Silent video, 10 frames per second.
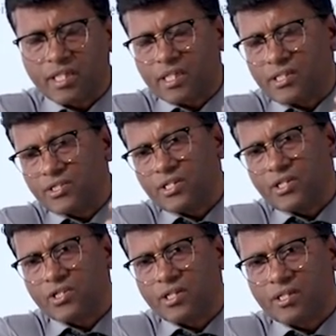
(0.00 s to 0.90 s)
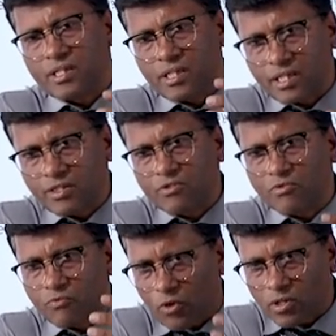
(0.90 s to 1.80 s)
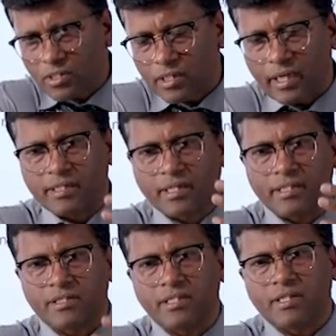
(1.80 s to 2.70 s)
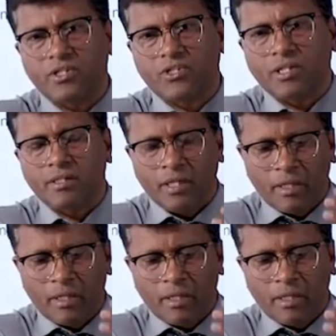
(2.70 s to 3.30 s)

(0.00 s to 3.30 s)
that consideration is what, and consideration